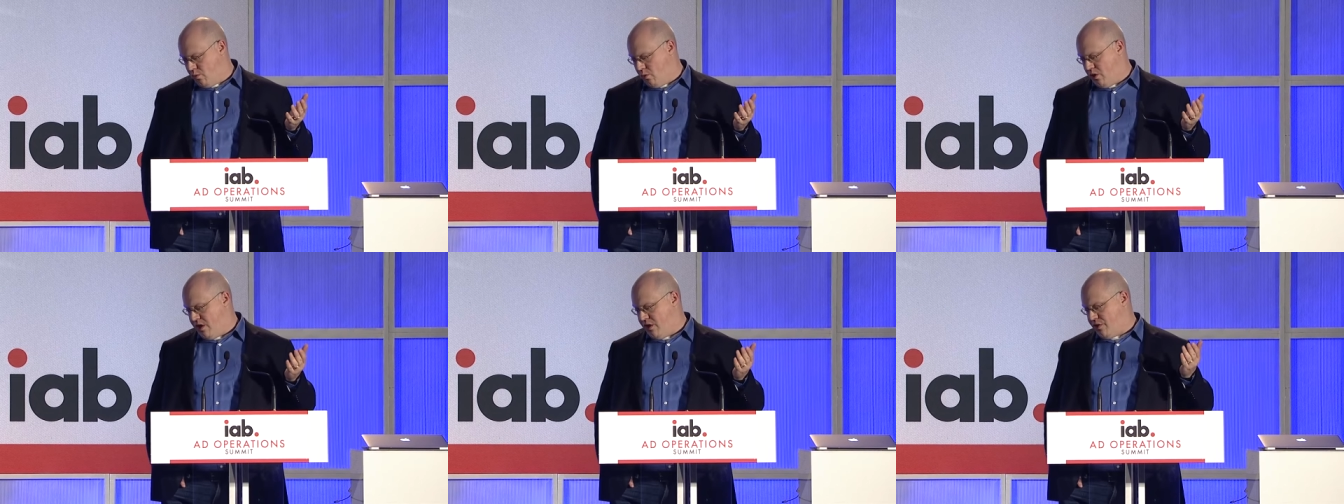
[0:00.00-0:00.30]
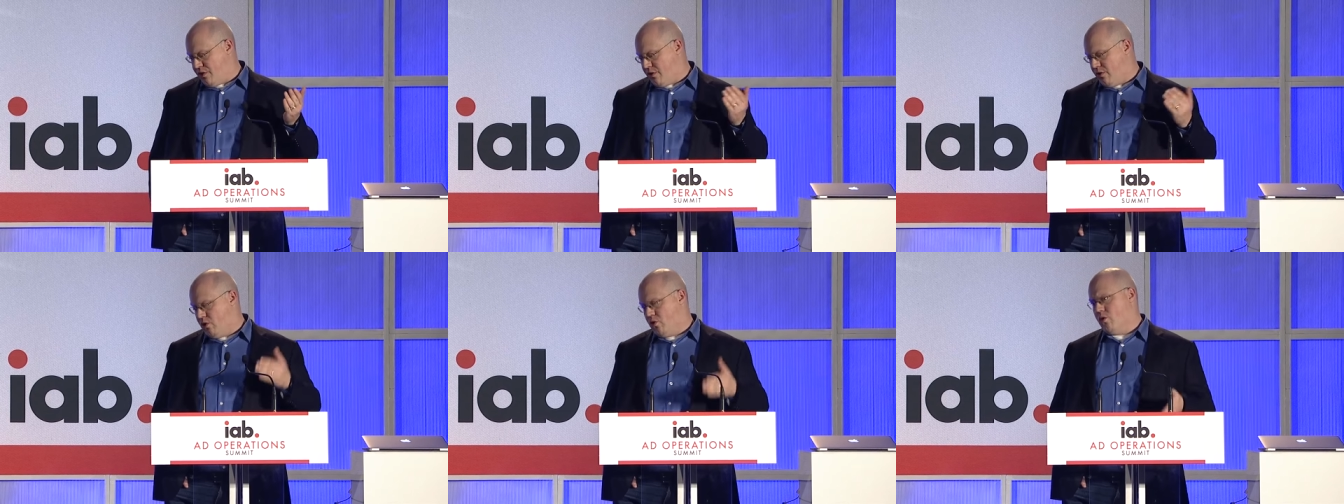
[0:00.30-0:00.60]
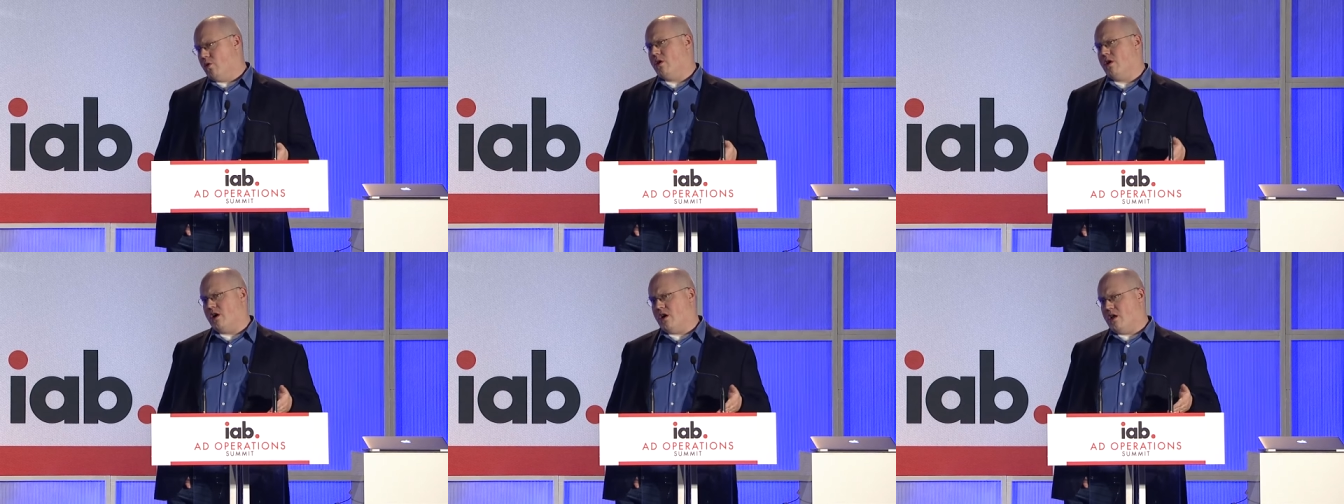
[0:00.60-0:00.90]
with
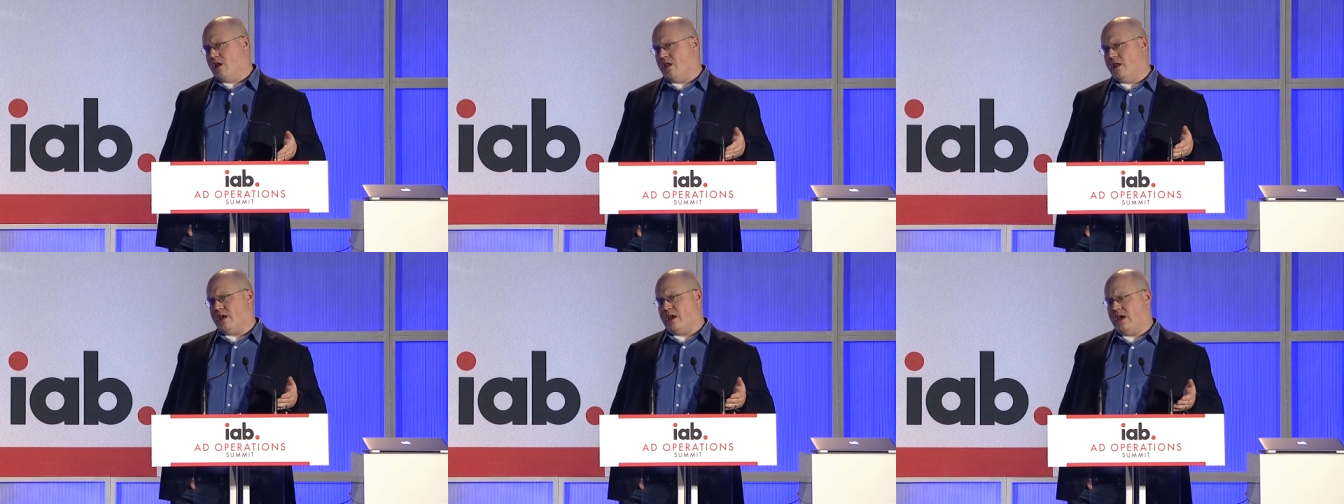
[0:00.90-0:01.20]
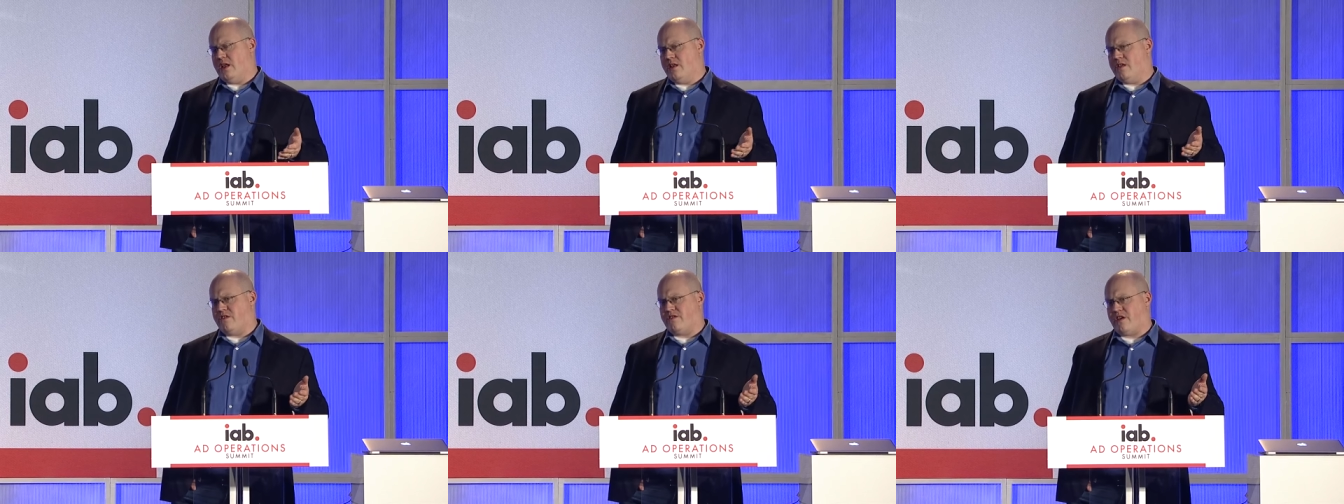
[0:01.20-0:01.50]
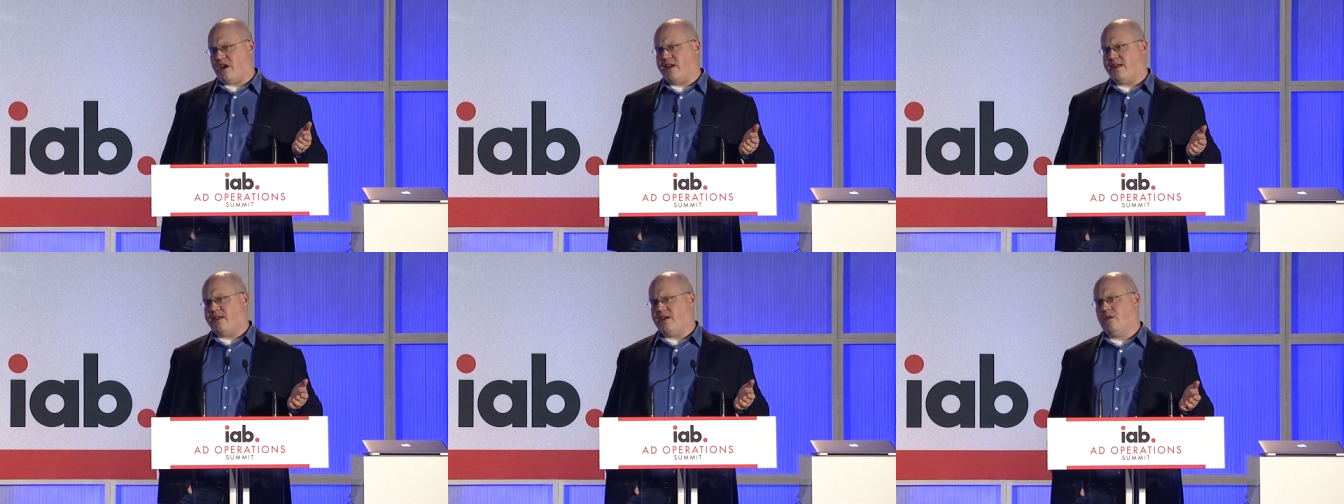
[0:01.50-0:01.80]
Google in
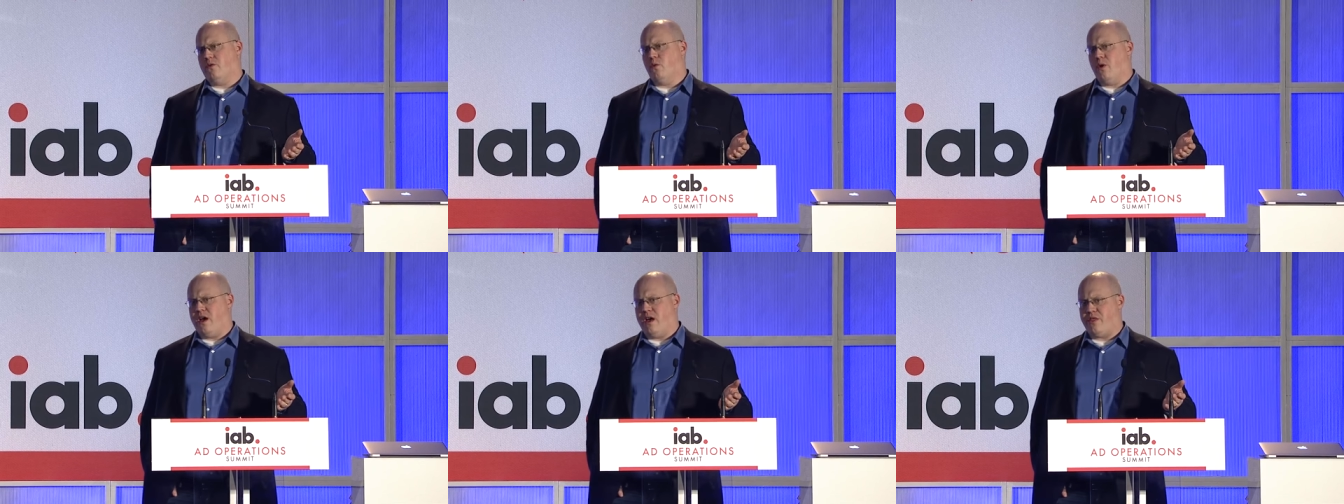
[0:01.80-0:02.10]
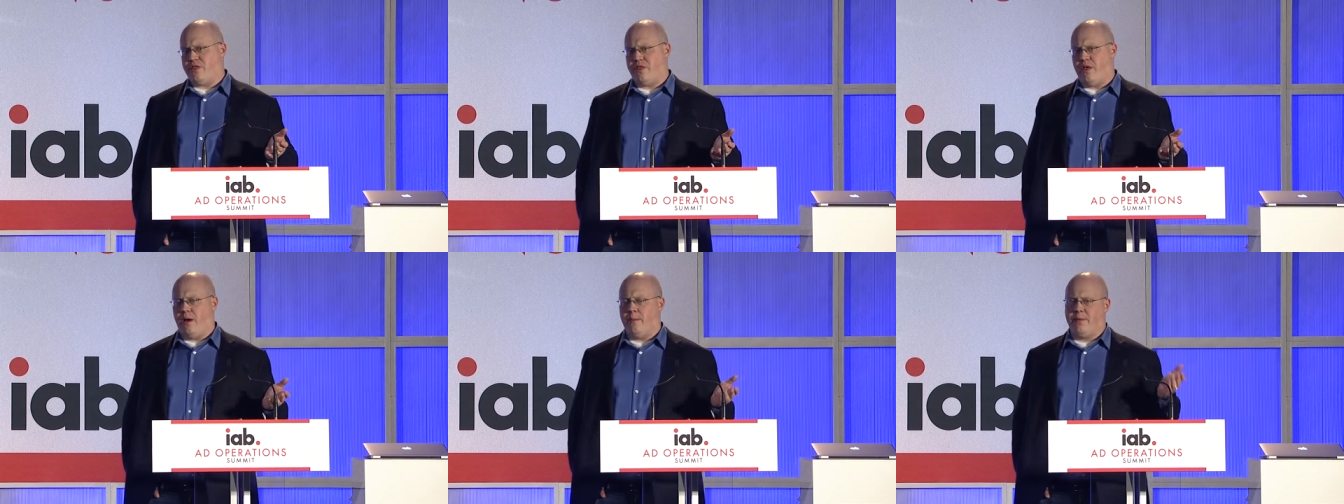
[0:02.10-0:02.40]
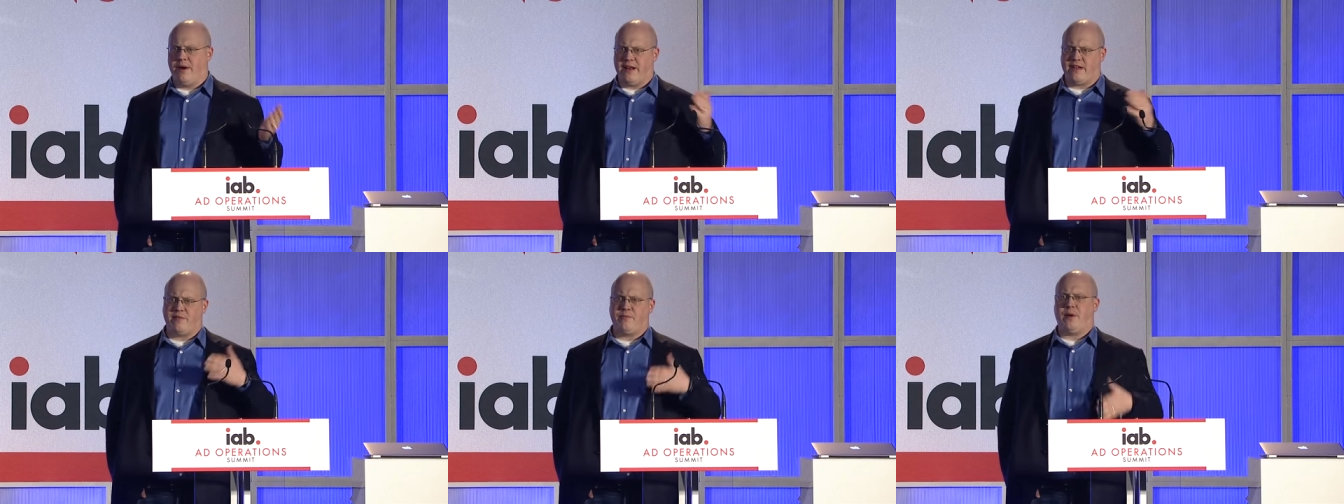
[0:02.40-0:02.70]
discussion with a
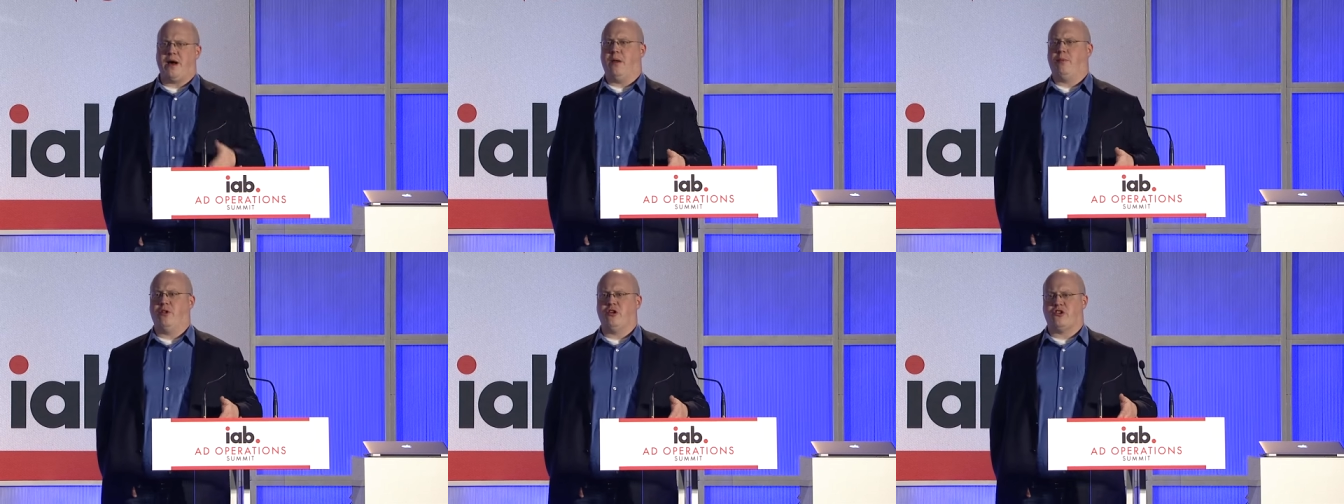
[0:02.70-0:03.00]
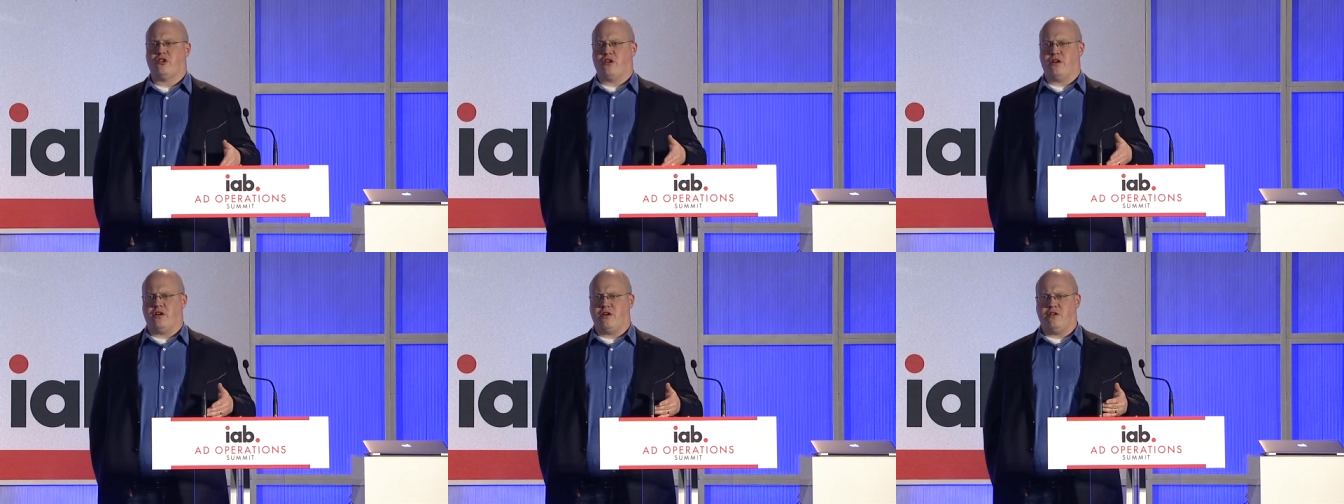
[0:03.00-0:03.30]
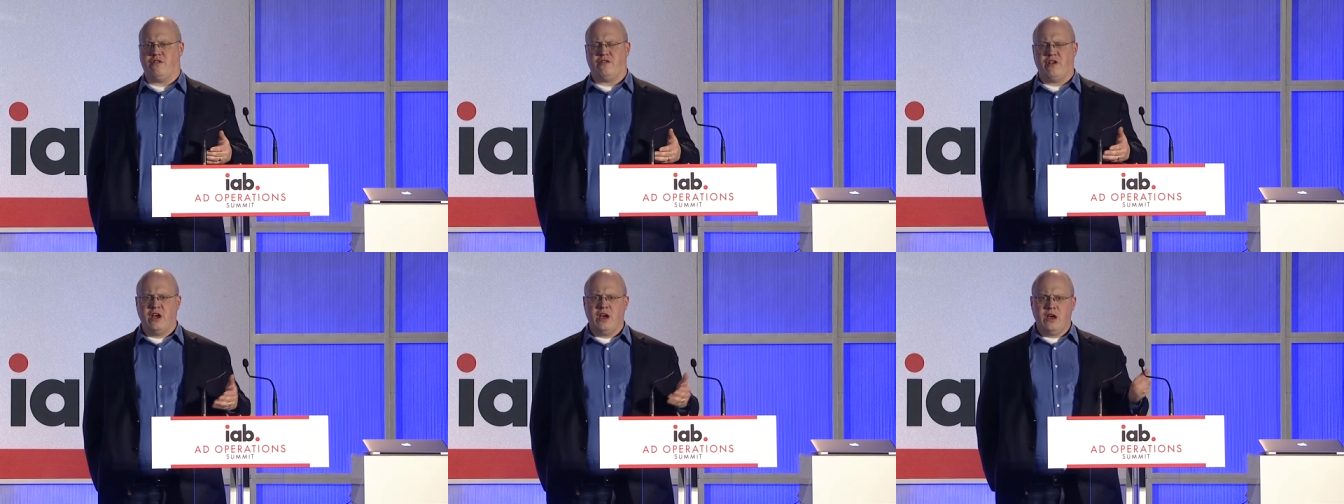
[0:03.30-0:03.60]
bunch of
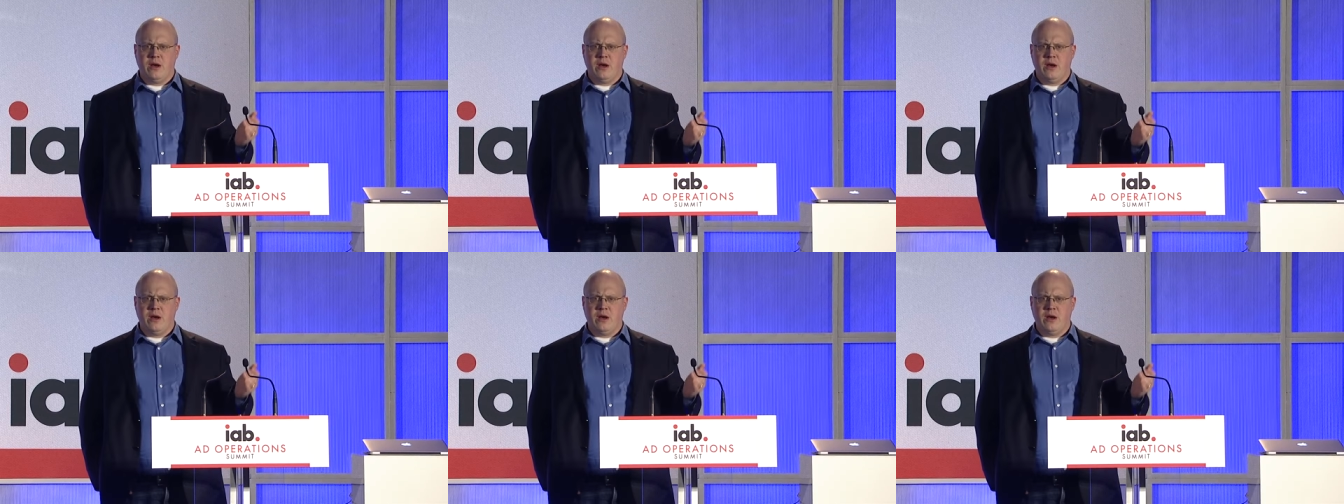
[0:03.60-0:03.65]
publishers,